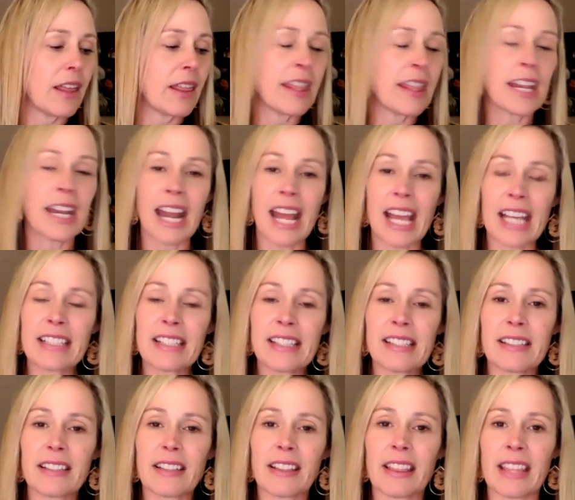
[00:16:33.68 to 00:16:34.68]
The
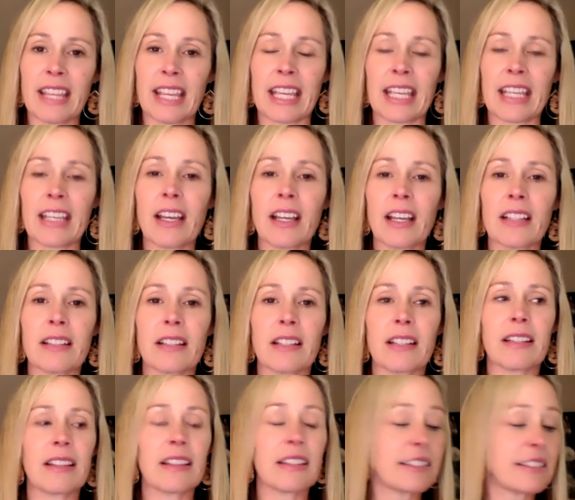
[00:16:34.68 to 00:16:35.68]
next thing,
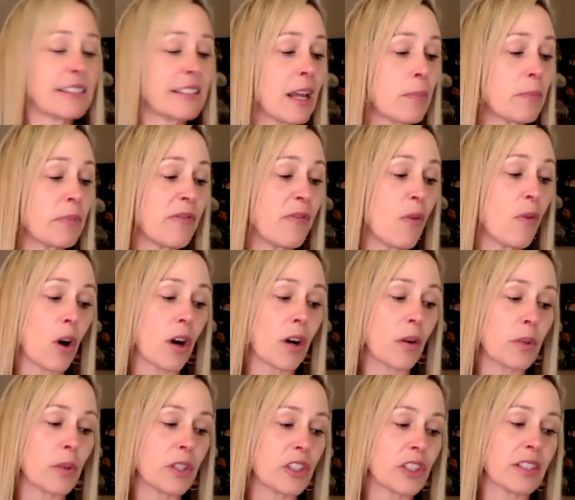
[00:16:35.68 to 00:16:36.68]
step
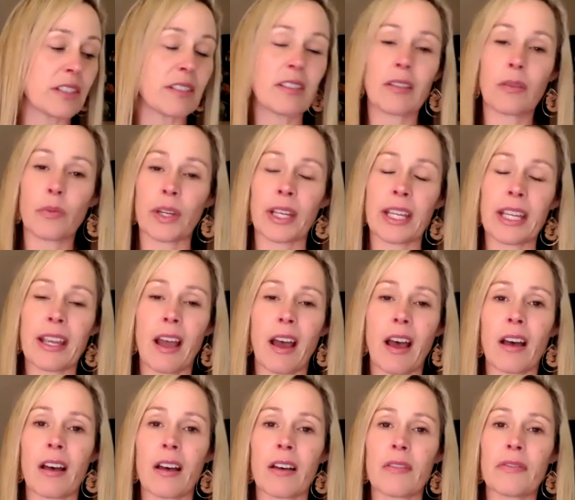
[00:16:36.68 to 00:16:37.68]
4, which is 3
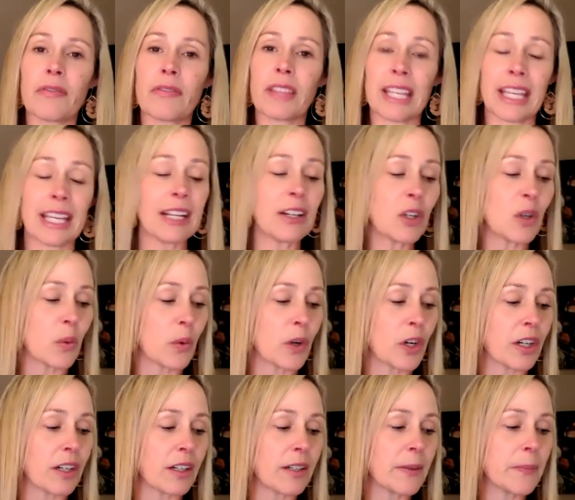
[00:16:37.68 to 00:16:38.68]
of the inner
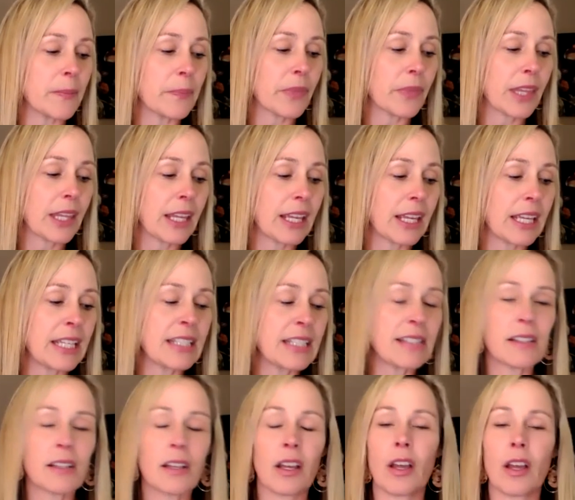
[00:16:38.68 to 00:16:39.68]
work,
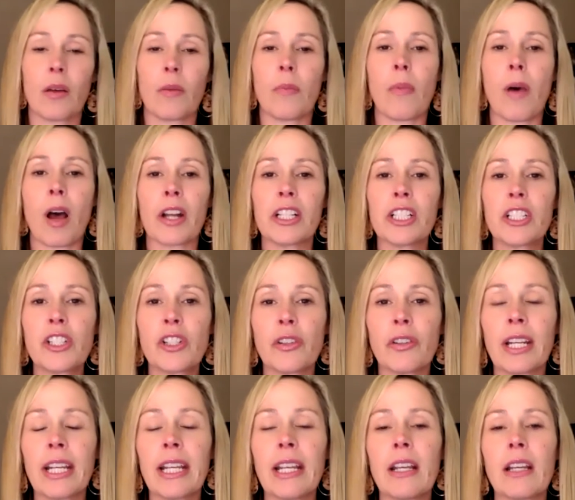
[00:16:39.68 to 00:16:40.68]
is
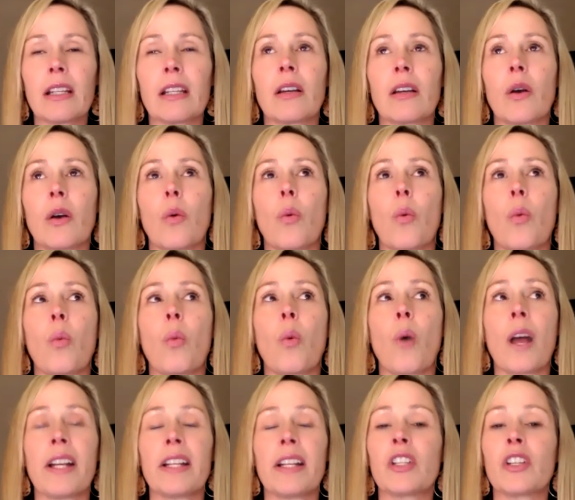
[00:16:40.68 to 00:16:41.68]
monitoring
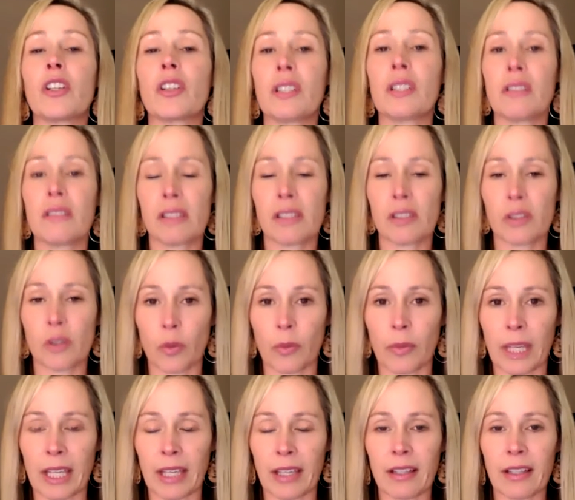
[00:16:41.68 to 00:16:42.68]
what you're
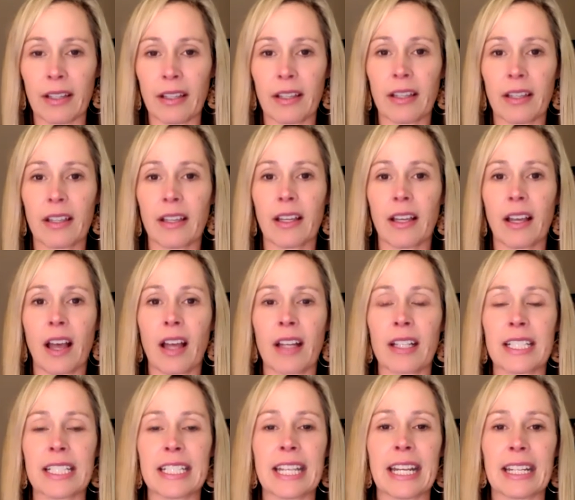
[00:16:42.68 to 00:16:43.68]
consuming on
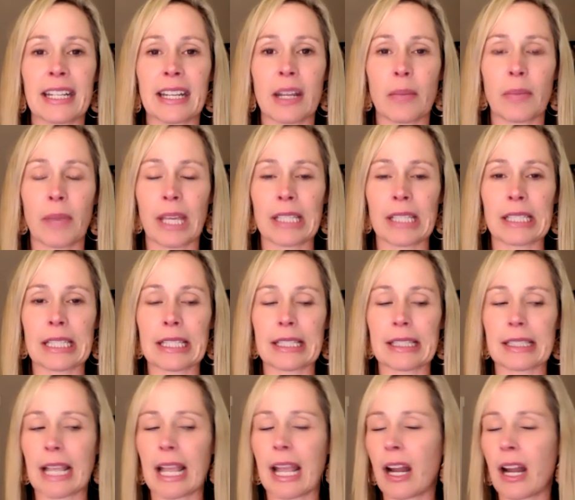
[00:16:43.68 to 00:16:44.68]
a day to day
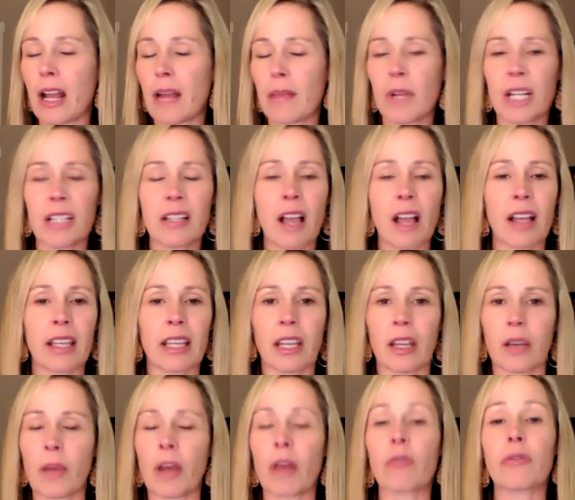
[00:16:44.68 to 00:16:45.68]
basis. And I'm not
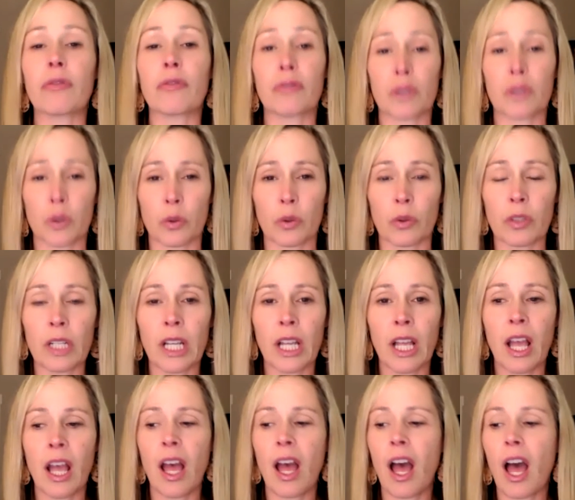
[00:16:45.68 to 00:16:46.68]
talking about food,
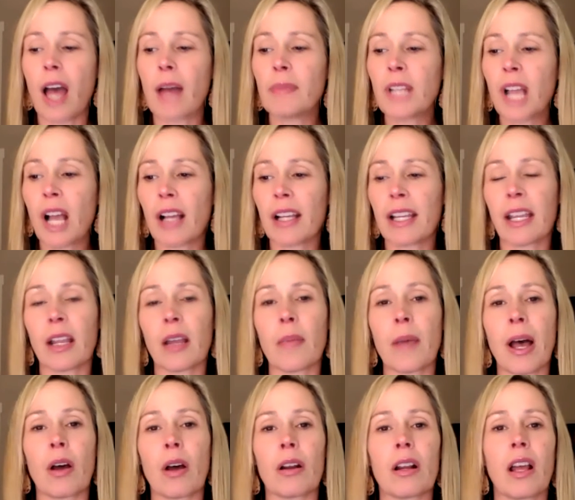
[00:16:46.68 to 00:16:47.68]
I'm talking
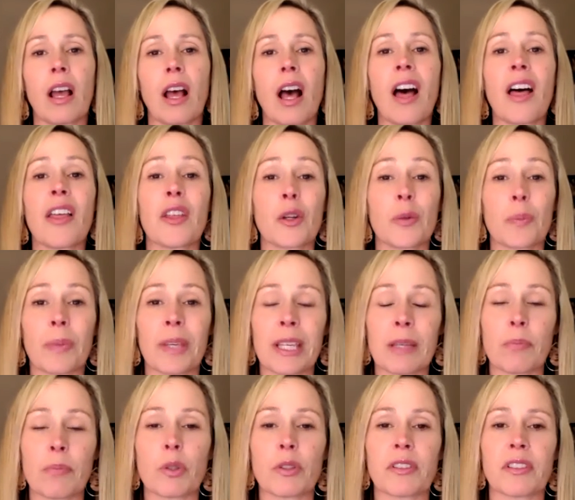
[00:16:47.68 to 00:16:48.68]
about other
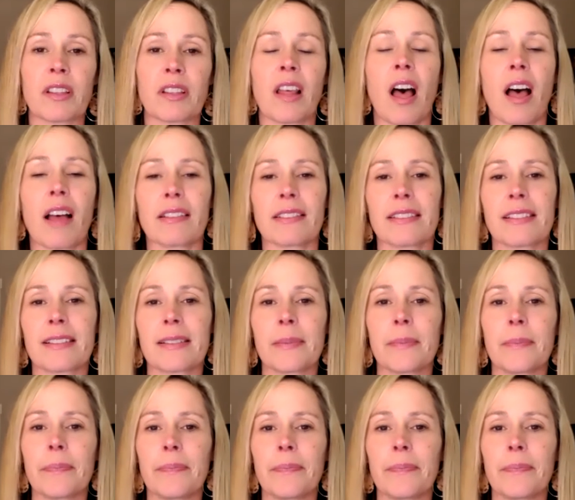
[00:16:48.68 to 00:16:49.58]
people's thoughts.